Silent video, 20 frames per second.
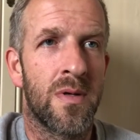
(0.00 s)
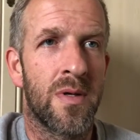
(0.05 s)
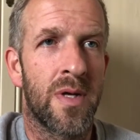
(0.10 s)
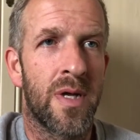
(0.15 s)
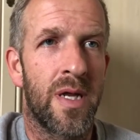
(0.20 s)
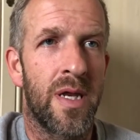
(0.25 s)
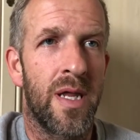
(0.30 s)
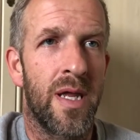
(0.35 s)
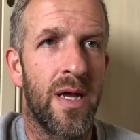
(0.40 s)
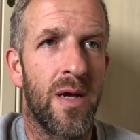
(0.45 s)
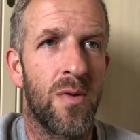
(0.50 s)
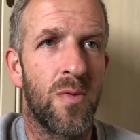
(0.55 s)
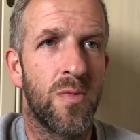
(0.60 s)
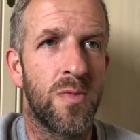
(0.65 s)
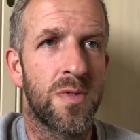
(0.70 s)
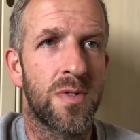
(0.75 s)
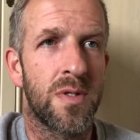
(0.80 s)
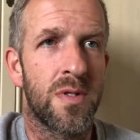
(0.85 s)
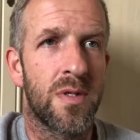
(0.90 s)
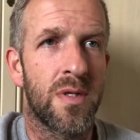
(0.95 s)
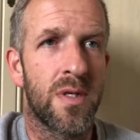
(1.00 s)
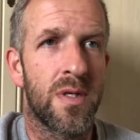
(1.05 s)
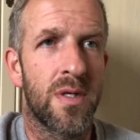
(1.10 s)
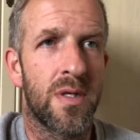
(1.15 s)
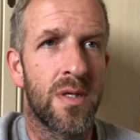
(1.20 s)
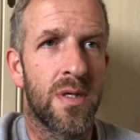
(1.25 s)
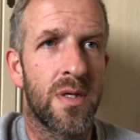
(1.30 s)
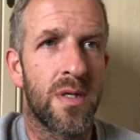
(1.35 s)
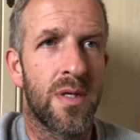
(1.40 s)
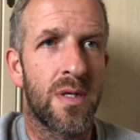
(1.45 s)
Get it out.
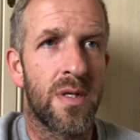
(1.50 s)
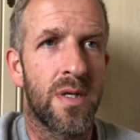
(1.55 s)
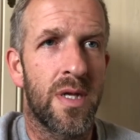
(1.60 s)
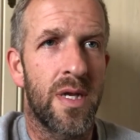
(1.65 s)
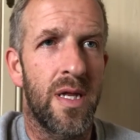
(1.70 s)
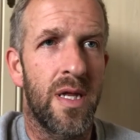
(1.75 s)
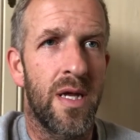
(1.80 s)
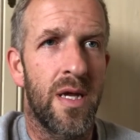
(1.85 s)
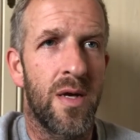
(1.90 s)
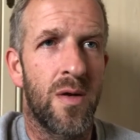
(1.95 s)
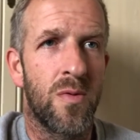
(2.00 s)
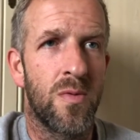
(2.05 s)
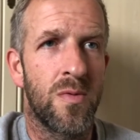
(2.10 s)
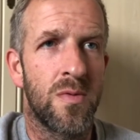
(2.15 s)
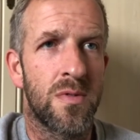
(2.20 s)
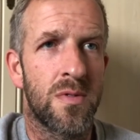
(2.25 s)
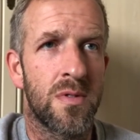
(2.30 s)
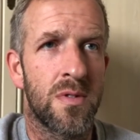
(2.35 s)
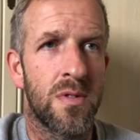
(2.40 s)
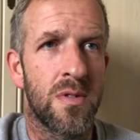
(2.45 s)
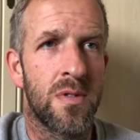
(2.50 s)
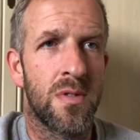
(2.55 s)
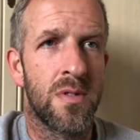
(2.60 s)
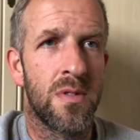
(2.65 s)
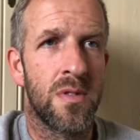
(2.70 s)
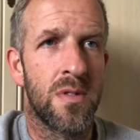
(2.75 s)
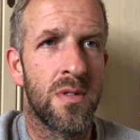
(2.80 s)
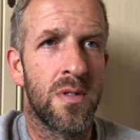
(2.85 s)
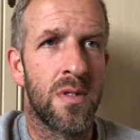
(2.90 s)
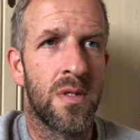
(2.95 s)
Get it out.
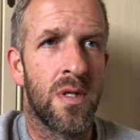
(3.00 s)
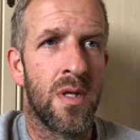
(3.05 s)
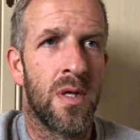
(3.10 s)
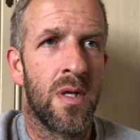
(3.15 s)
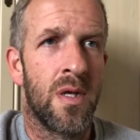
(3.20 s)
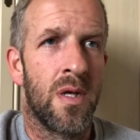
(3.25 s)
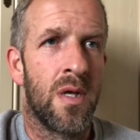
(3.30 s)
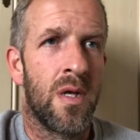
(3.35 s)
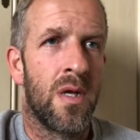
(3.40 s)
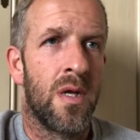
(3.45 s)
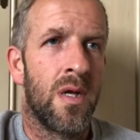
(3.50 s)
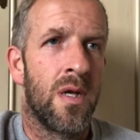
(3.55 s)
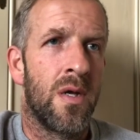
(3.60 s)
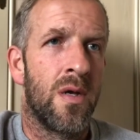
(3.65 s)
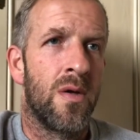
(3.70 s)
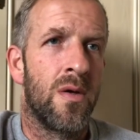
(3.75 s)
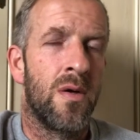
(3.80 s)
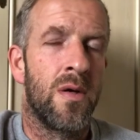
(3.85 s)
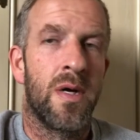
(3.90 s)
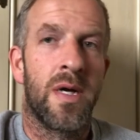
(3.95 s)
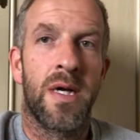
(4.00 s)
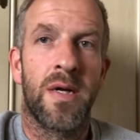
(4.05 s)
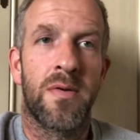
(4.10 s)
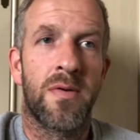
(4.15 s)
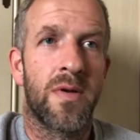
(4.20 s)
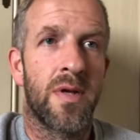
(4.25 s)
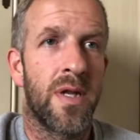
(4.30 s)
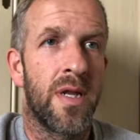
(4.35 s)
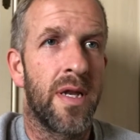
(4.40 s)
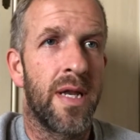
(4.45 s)
Oh,
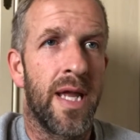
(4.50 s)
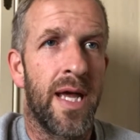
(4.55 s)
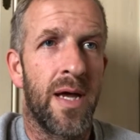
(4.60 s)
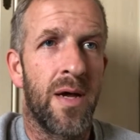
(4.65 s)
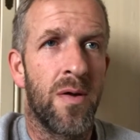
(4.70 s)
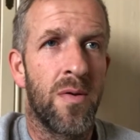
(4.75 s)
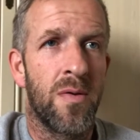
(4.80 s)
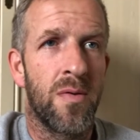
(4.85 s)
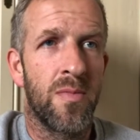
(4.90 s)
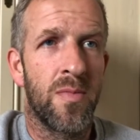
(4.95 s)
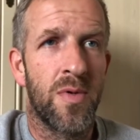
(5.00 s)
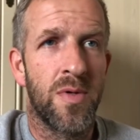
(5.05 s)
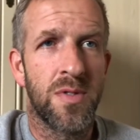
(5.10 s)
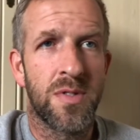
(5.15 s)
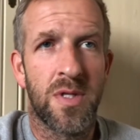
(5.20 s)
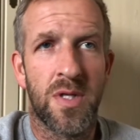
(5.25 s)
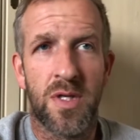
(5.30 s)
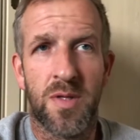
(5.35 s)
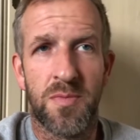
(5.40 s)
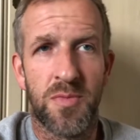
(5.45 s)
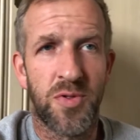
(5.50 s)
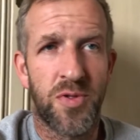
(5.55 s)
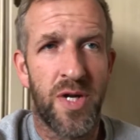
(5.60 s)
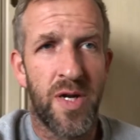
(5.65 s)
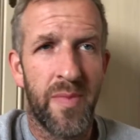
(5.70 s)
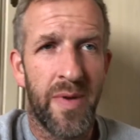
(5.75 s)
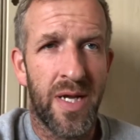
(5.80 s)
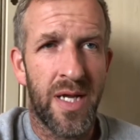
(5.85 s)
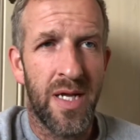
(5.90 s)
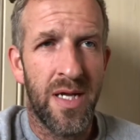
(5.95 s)
cleared it out, but it's going to come straight
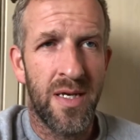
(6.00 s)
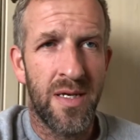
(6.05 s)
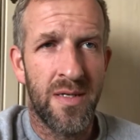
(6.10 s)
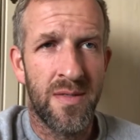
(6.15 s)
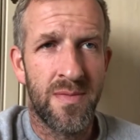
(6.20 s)
back in.